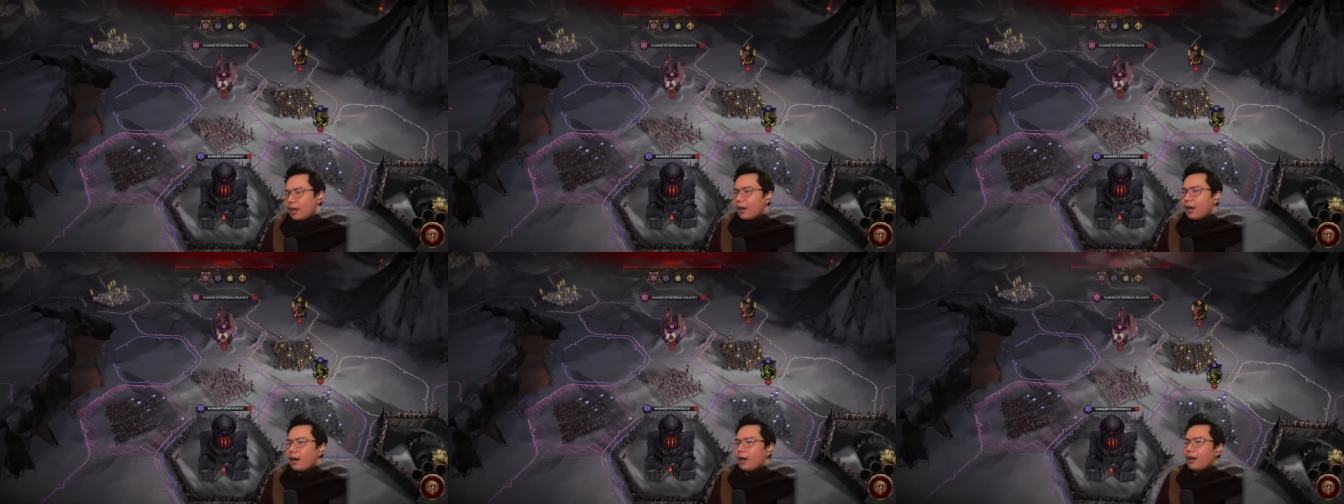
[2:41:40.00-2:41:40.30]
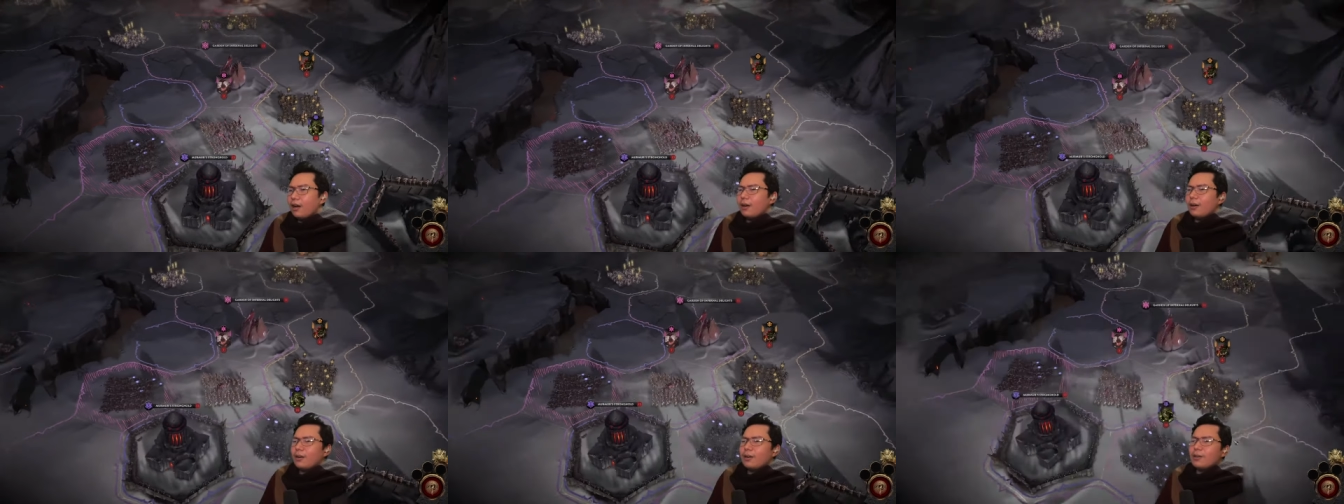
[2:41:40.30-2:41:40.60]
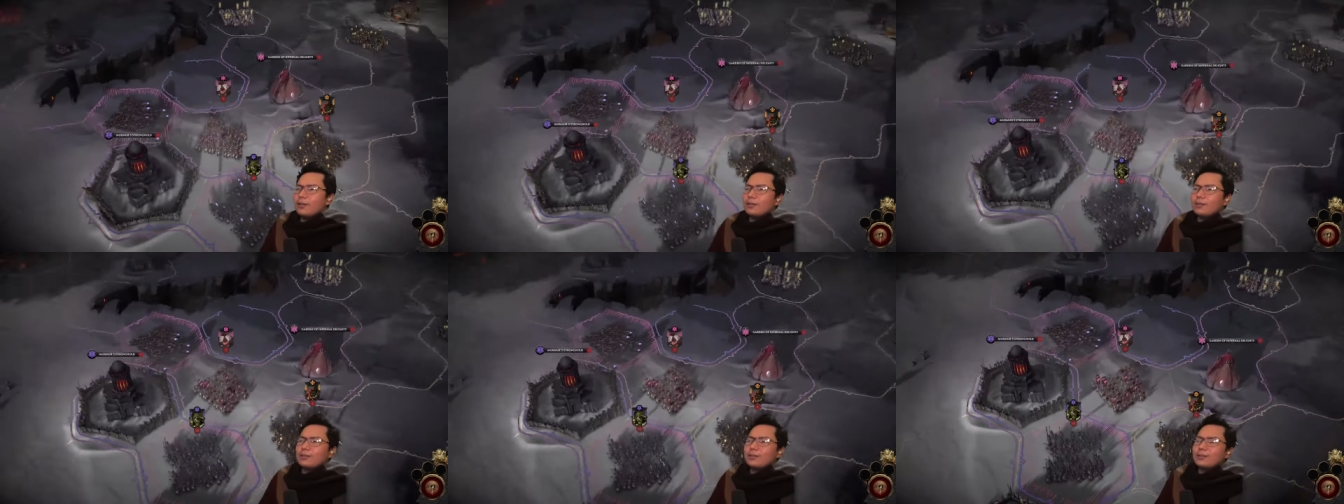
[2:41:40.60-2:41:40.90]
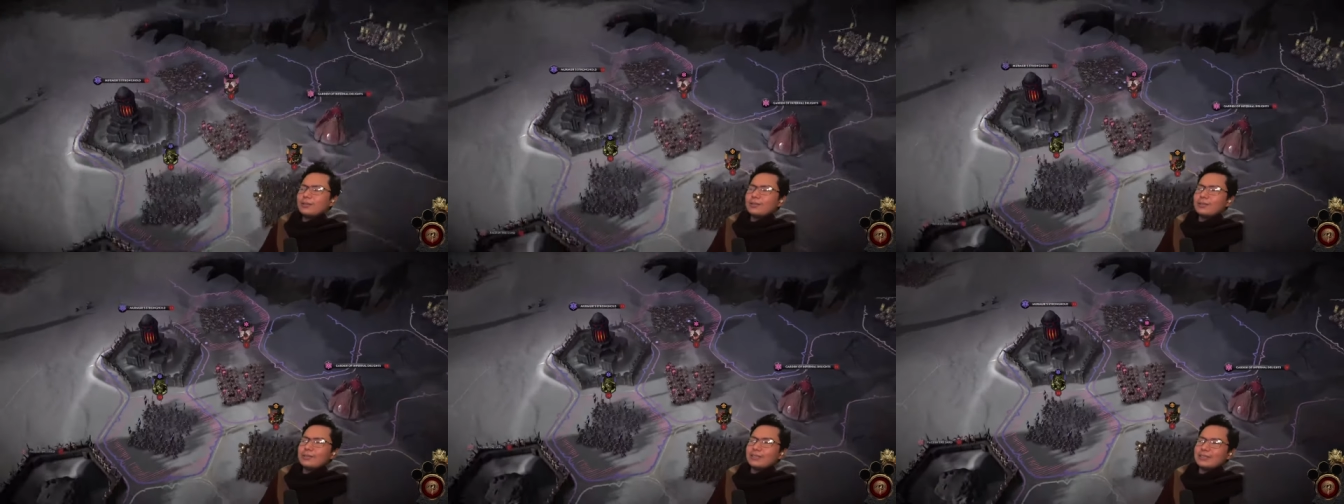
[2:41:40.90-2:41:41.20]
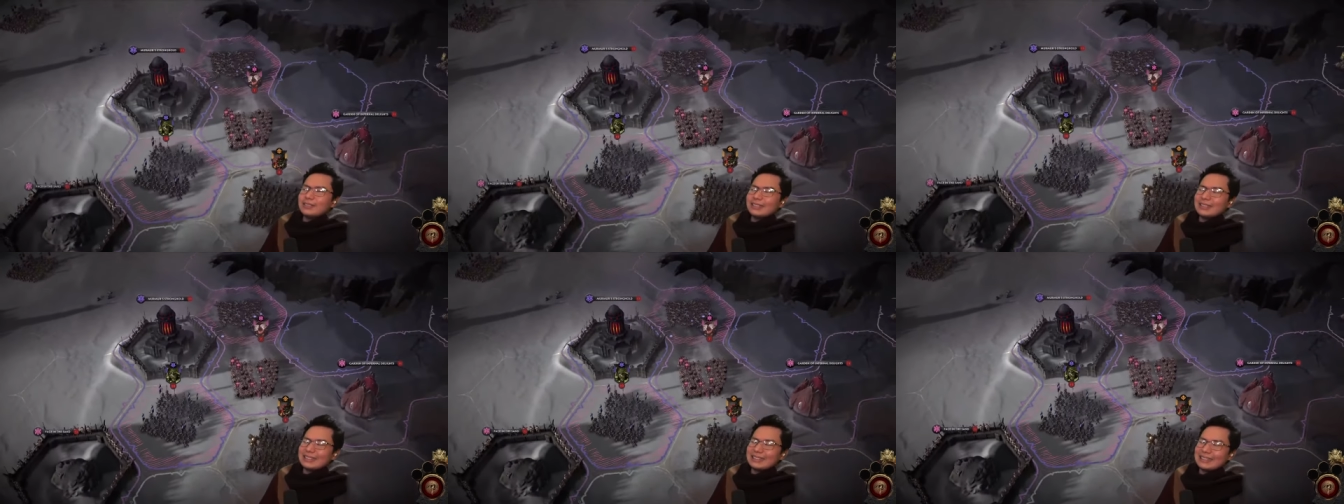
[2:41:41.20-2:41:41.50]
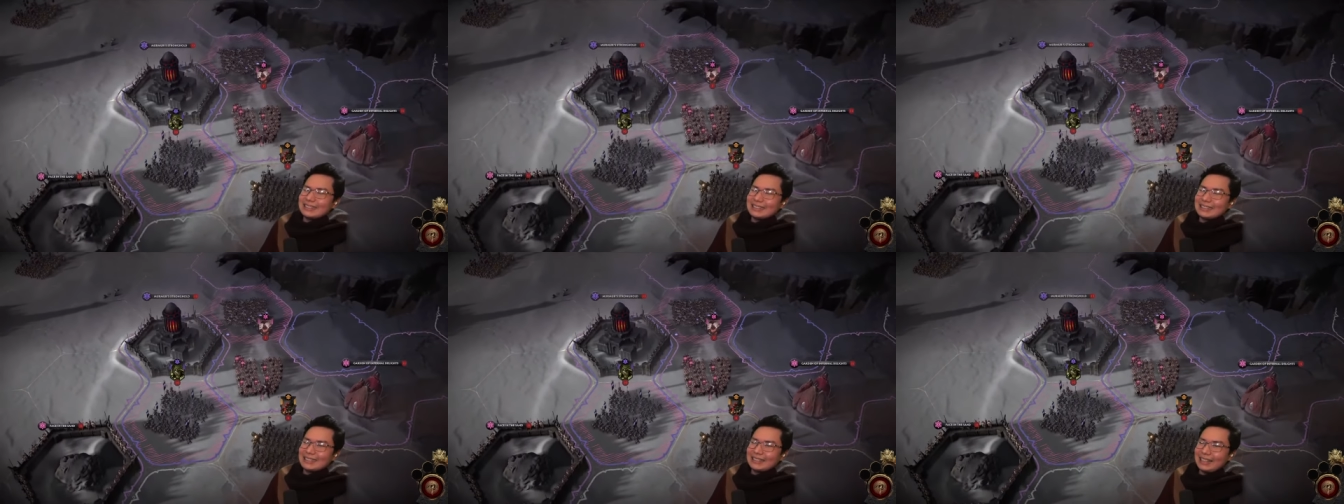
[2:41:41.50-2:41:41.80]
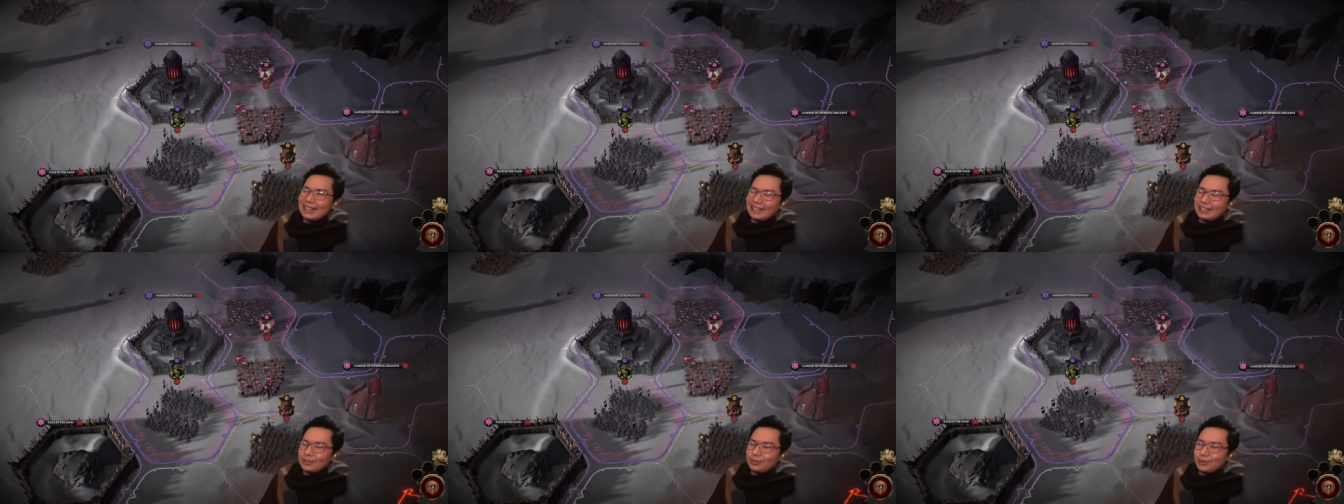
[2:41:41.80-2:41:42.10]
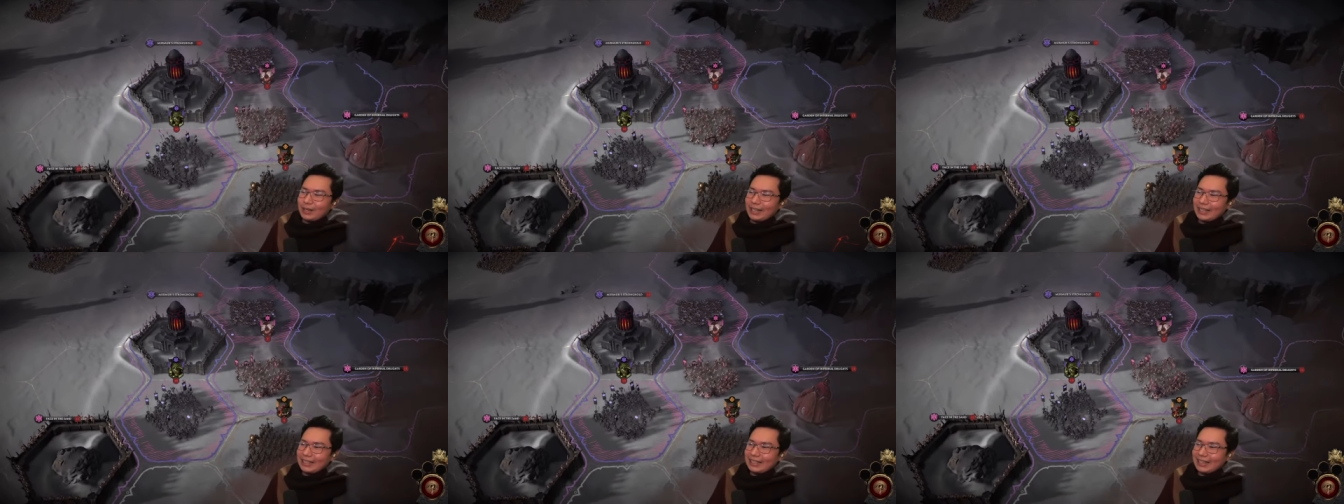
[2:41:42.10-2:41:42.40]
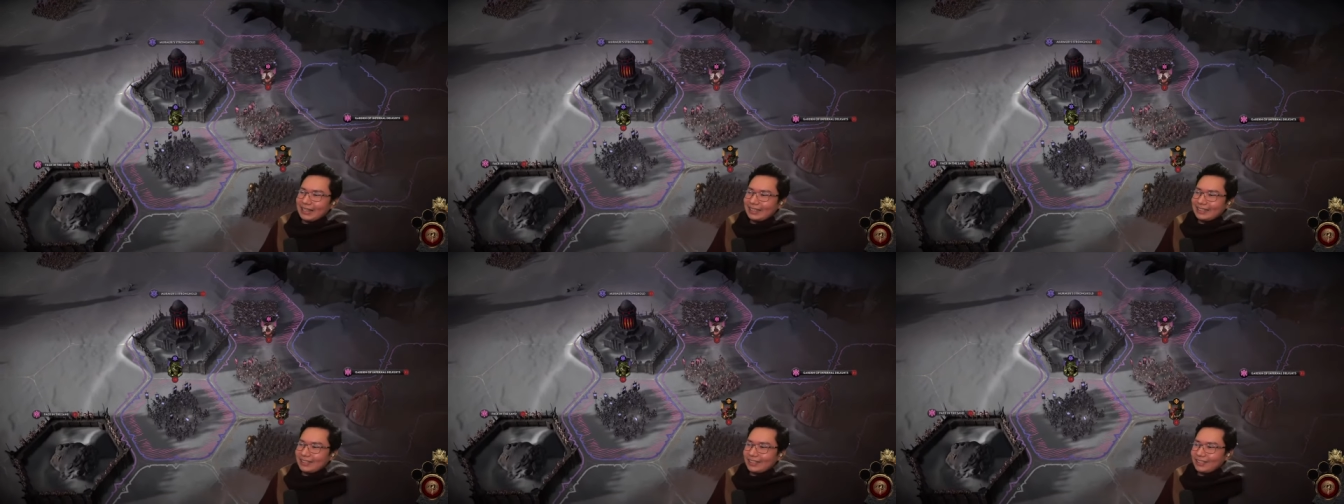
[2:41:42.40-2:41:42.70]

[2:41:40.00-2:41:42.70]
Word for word: Oh! Uh, that's why, yes.